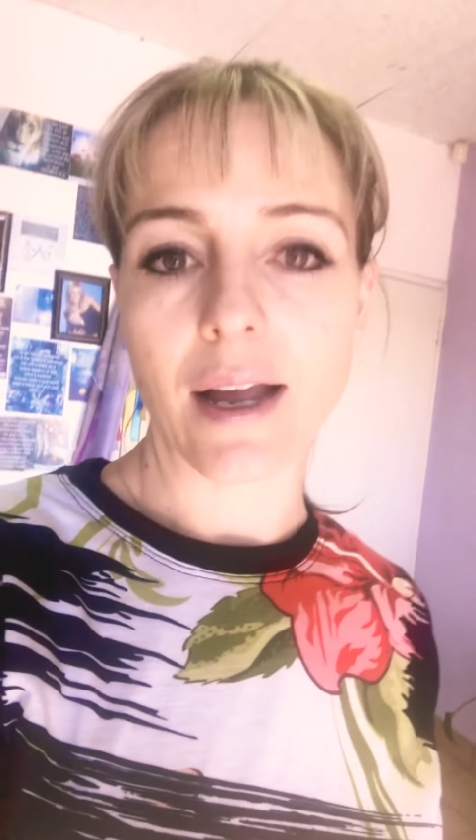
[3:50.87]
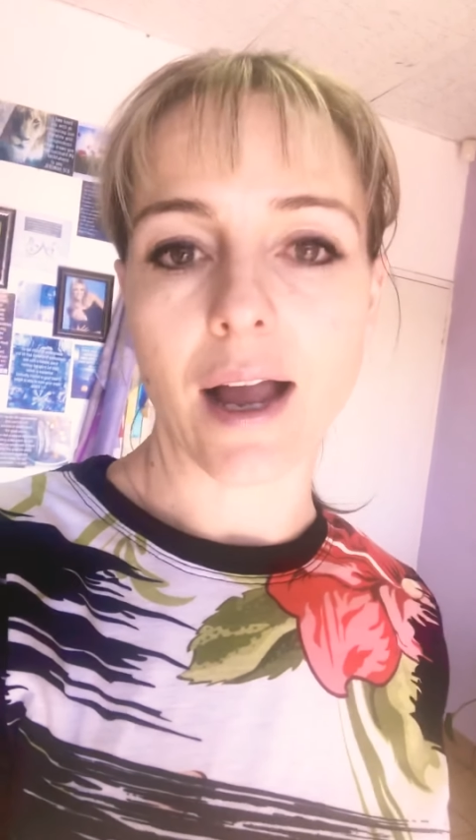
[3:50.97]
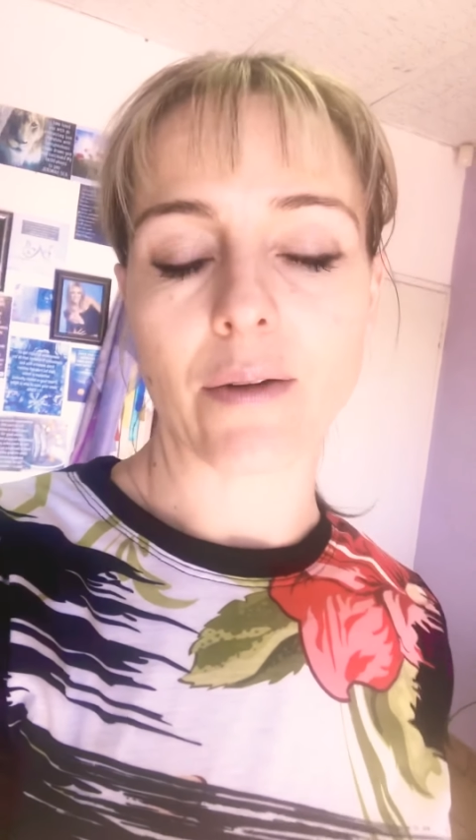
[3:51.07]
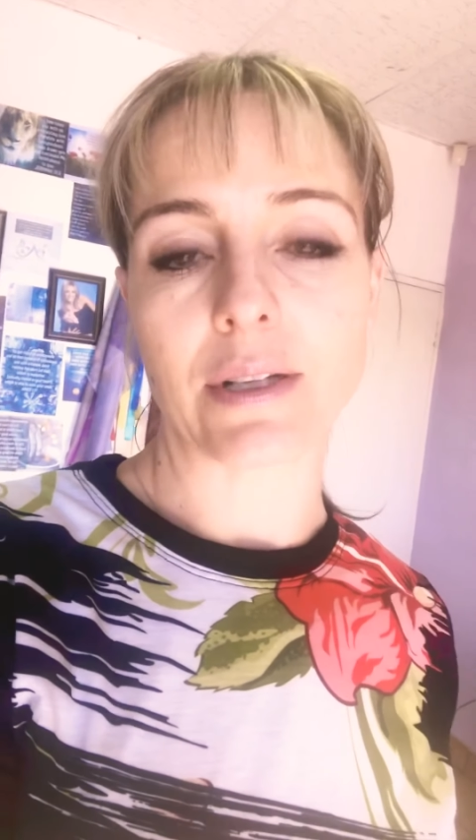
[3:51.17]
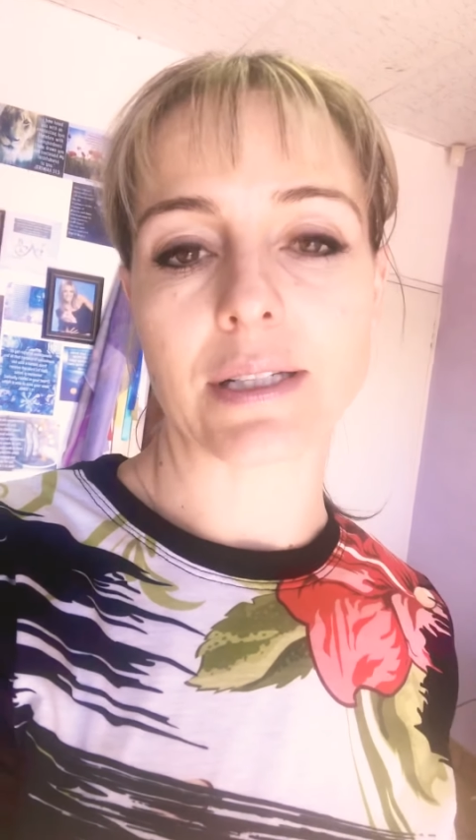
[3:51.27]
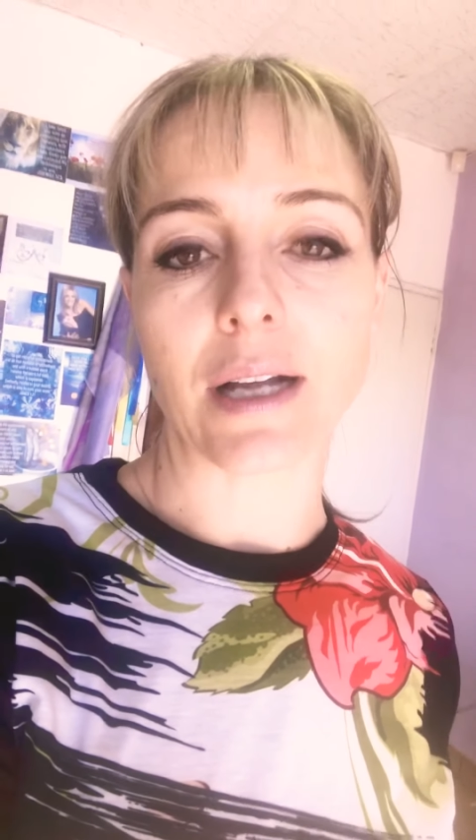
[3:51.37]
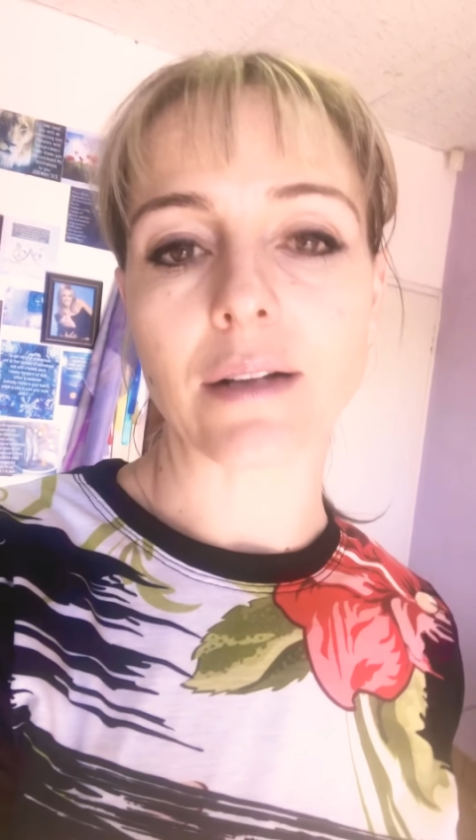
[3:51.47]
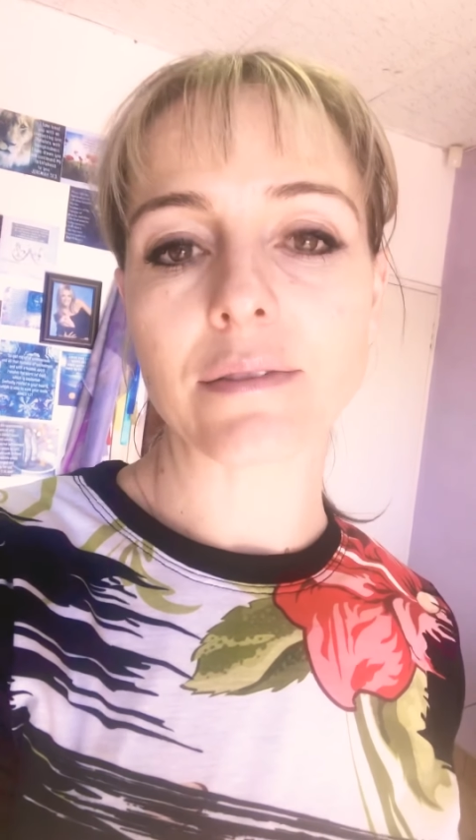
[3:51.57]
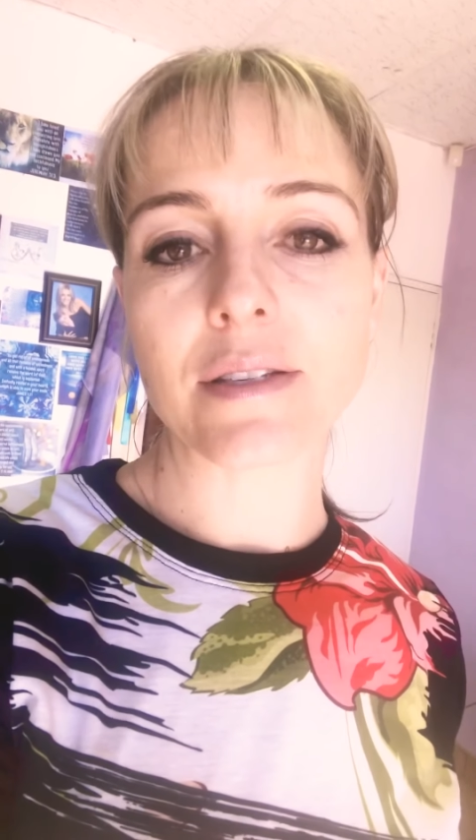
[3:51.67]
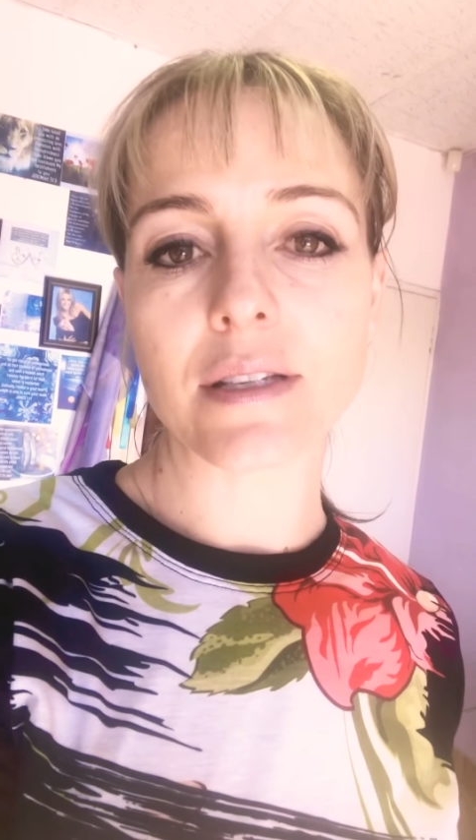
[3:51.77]

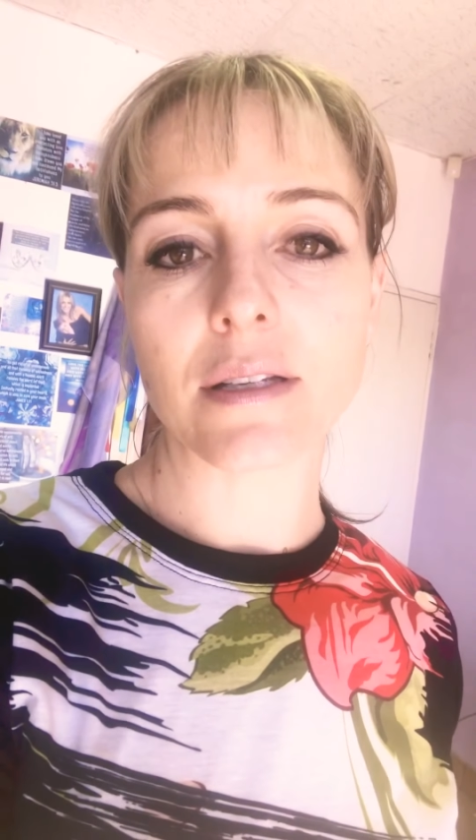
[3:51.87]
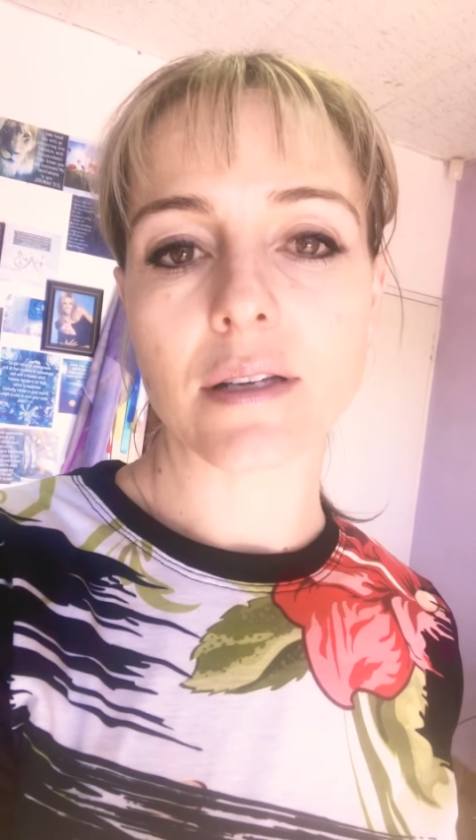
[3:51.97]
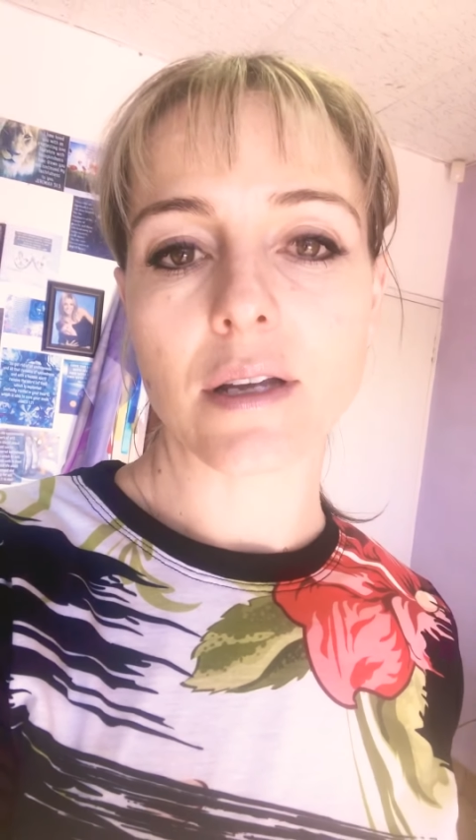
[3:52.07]
ourselves